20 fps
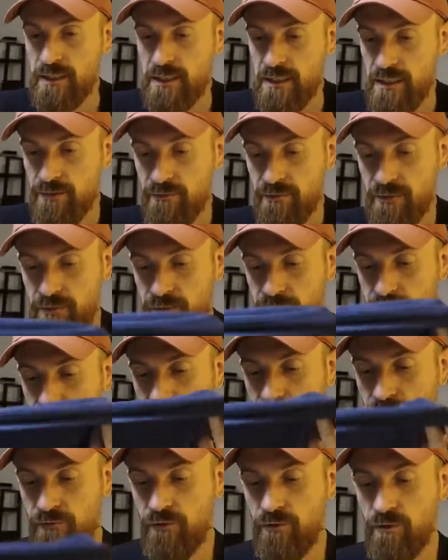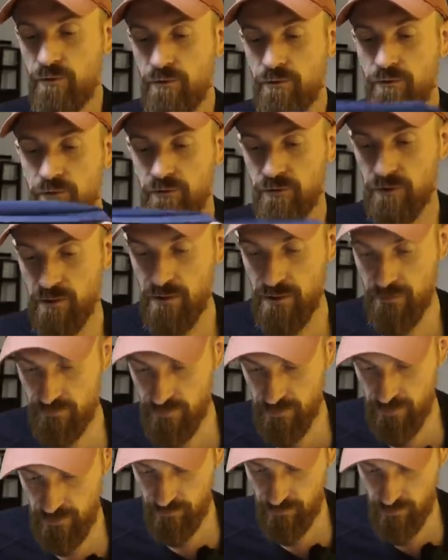Even if you don't have
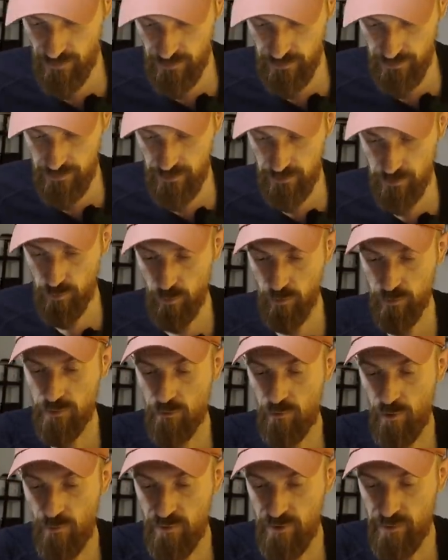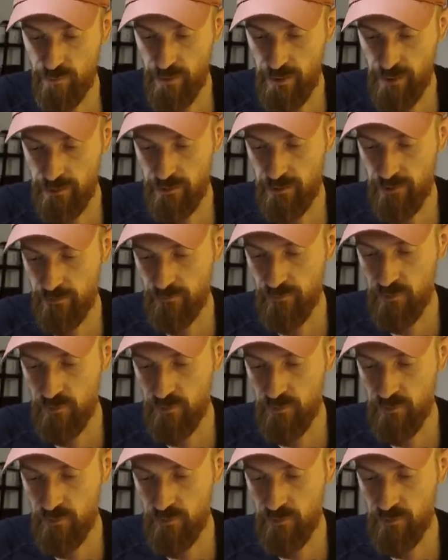a lot of money and you want to rob the bank,